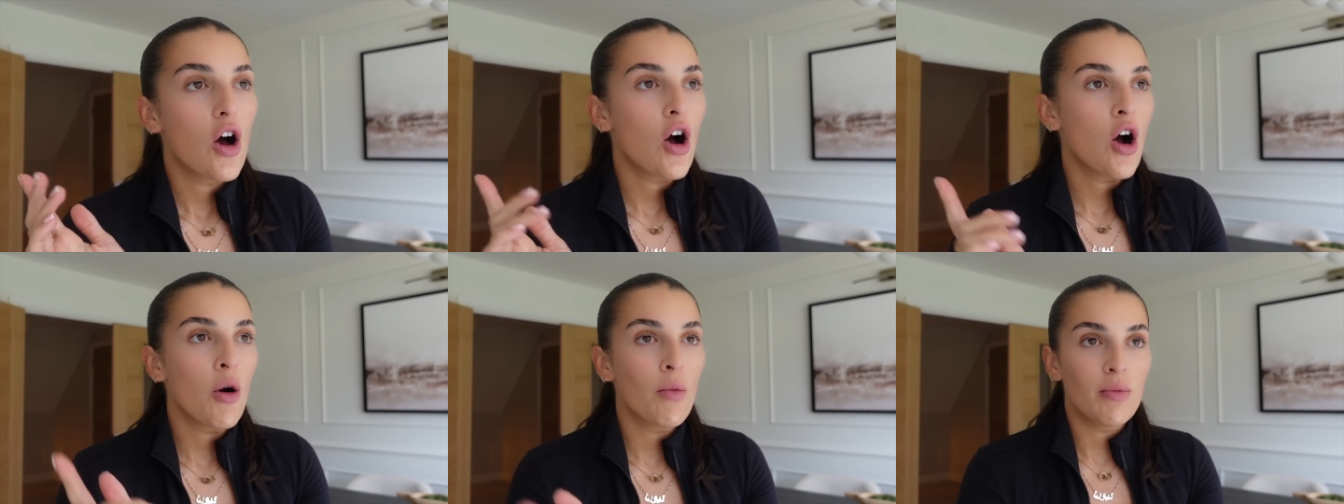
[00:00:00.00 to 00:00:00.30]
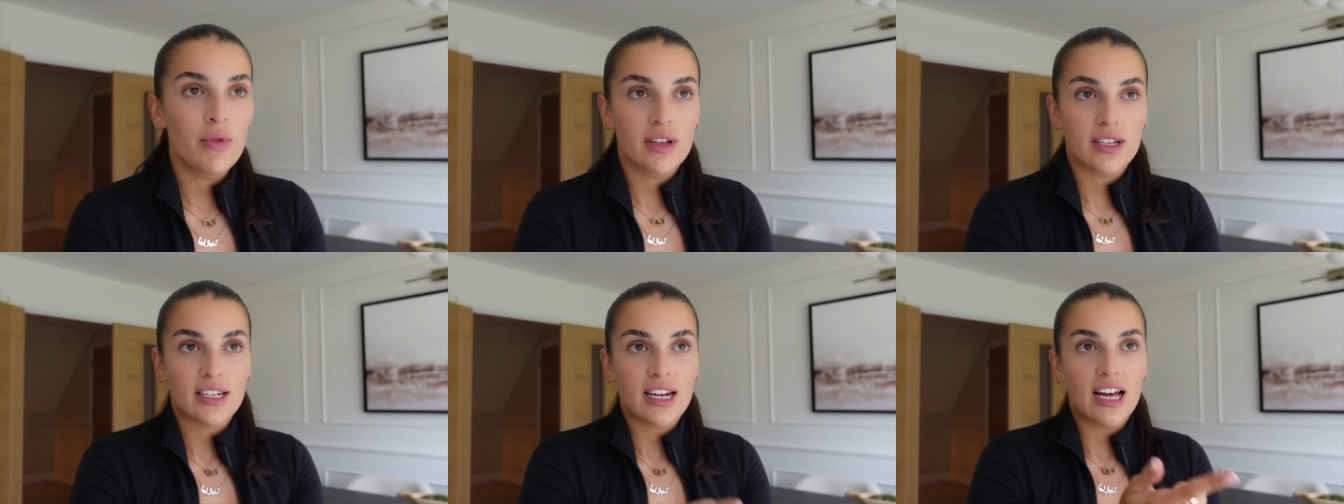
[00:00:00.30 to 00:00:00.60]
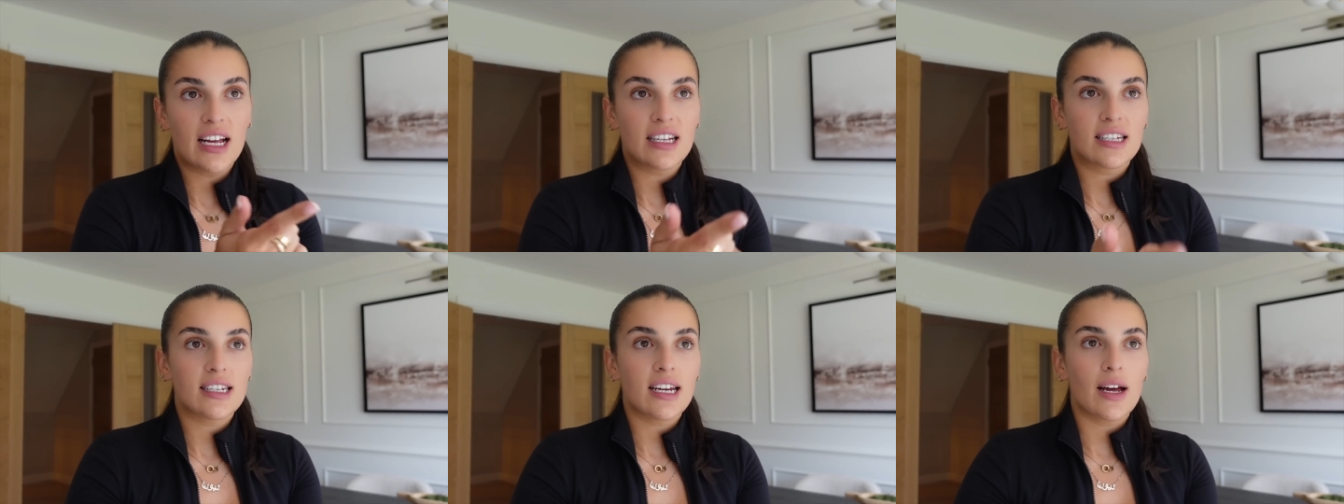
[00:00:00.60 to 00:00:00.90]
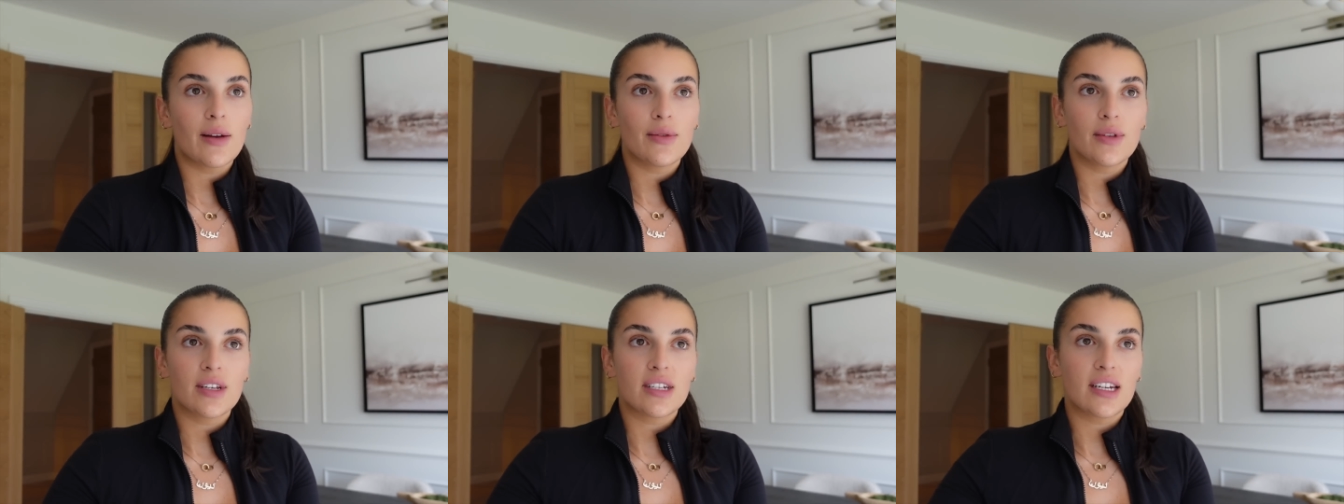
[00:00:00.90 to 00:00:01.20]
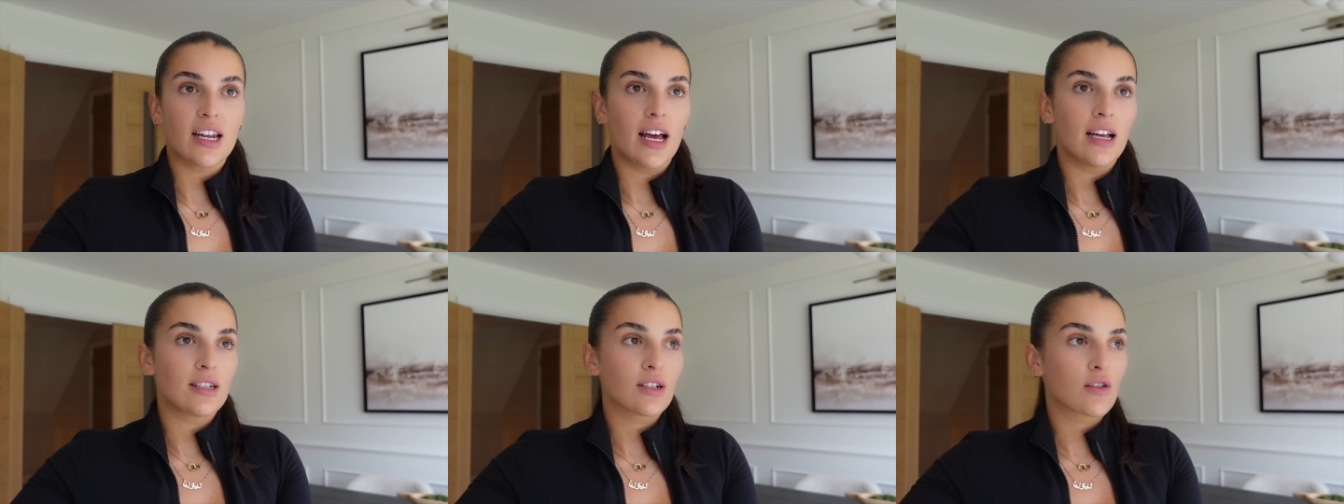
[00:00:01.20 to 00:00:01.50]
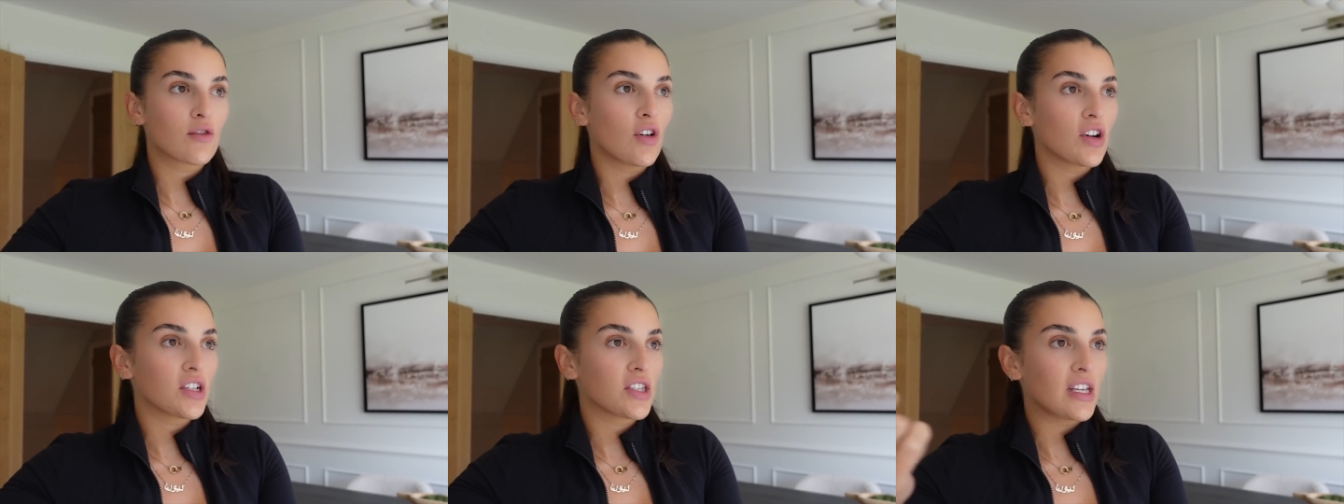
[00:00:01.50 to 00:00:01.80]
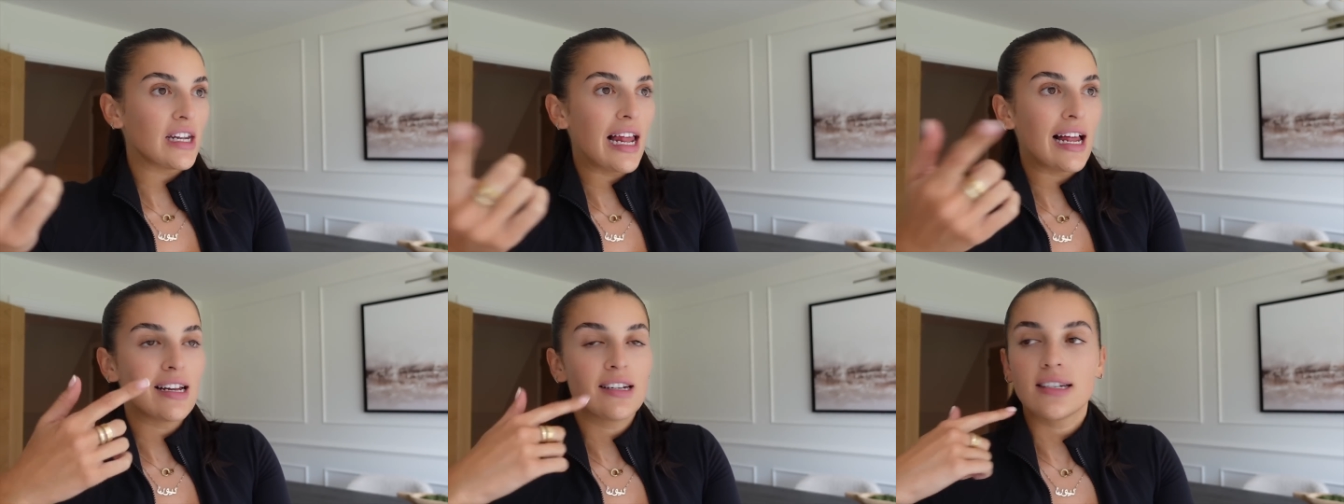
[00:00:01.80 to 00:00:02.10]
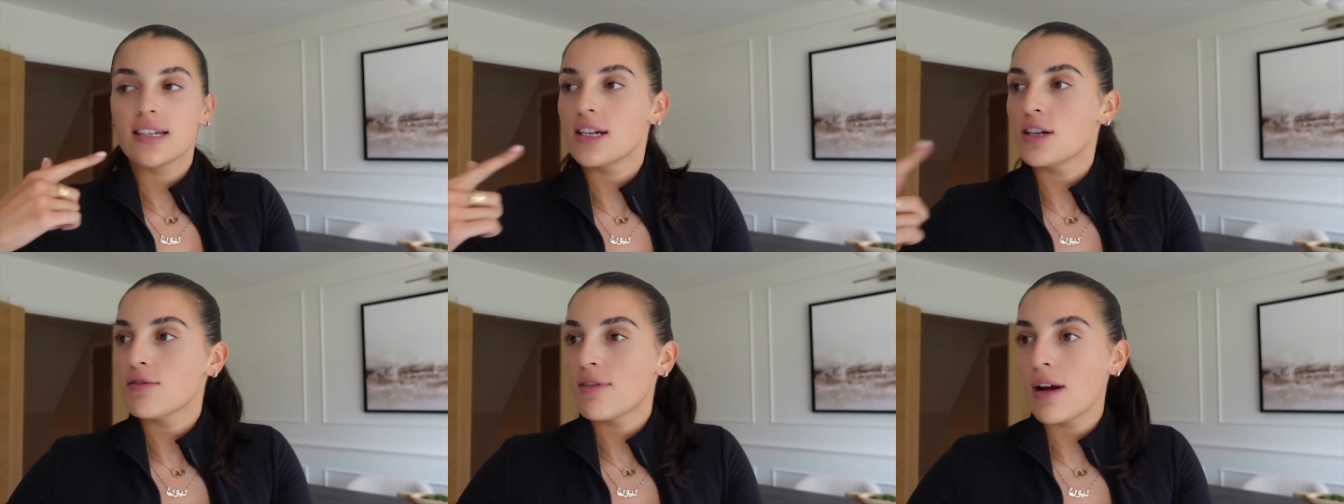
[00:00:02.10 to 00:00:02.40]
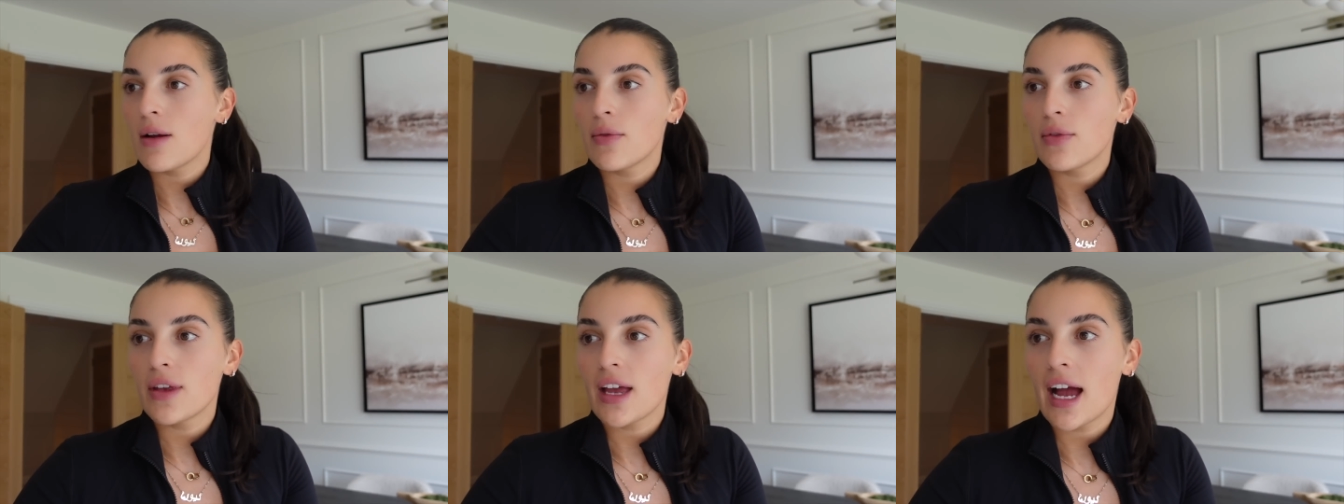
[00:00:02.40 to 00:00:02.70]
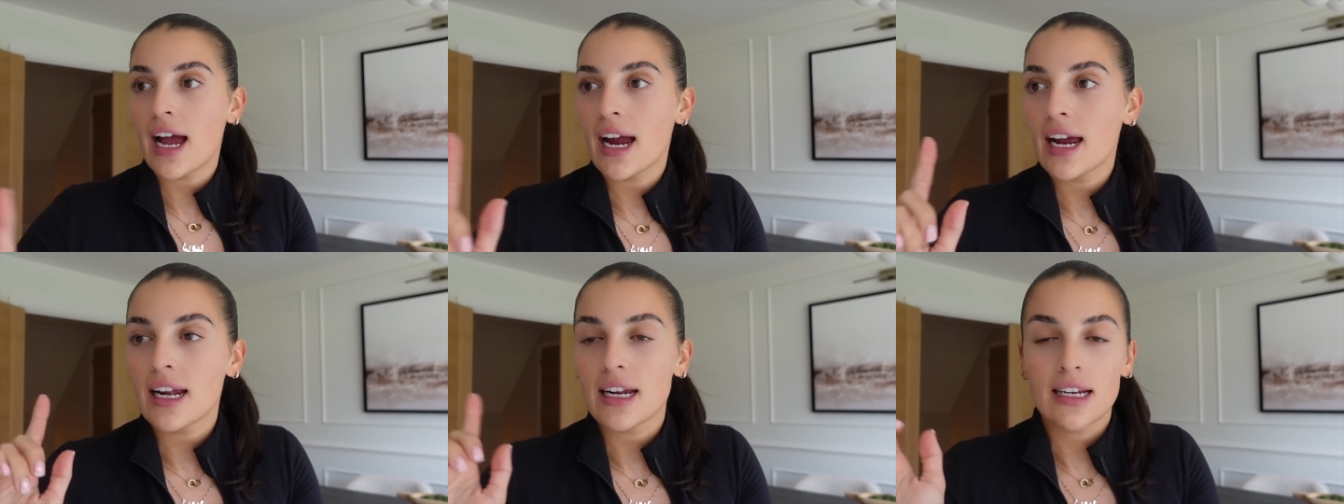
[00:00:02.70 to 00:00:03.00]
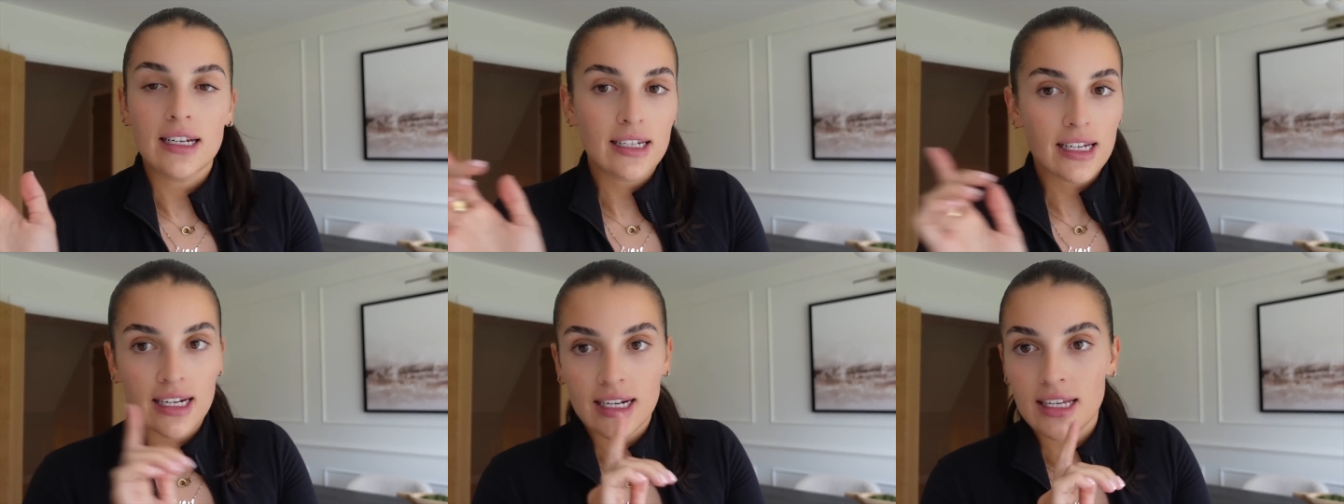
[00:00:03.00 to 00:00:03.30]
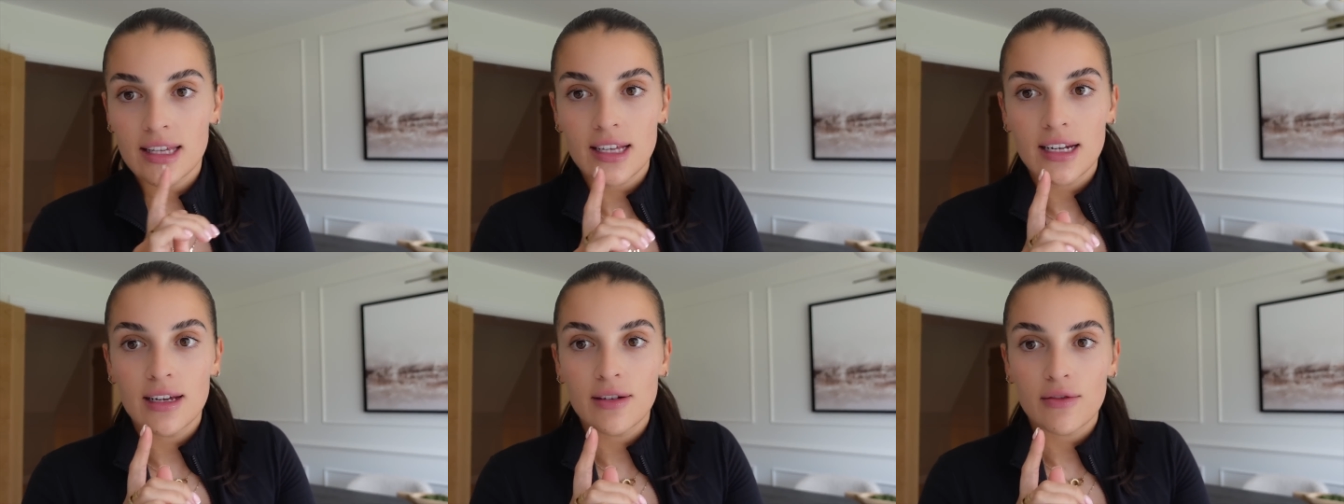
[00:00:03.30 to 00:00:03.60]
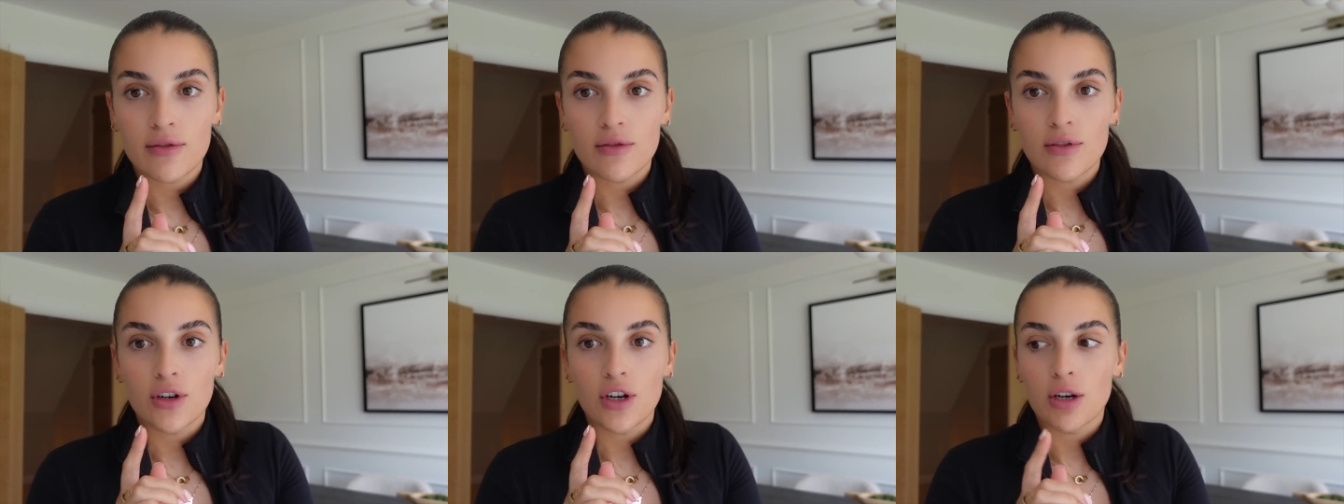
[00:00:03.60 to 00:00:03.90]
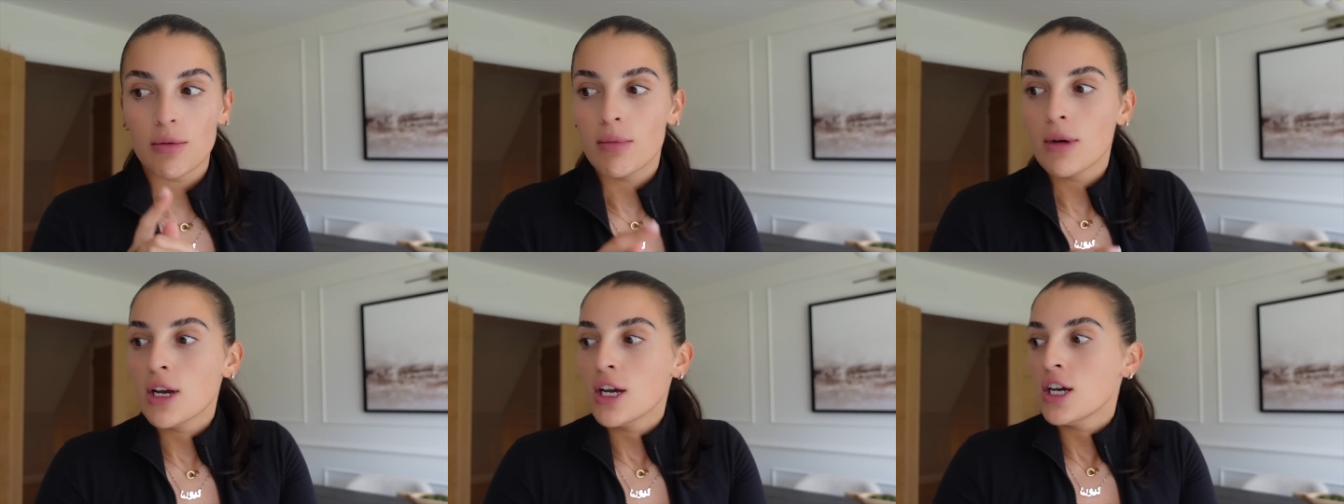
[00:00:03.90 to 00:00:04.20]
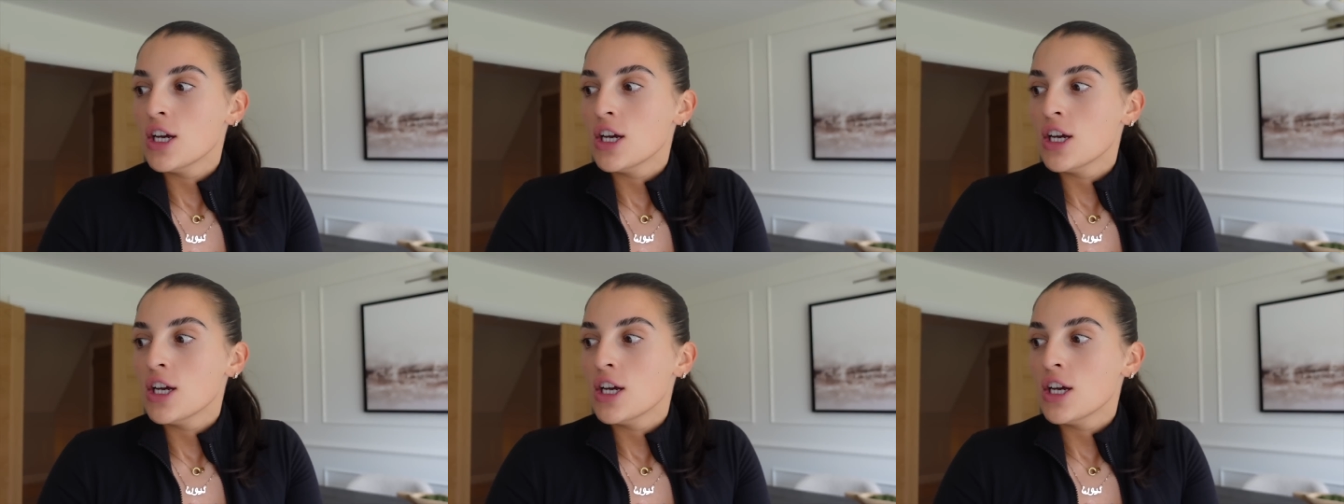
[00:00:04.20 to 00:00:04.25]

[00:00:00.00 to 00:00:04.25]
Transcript: up the stairs, down the stairs, across the land and around the island, into the living room,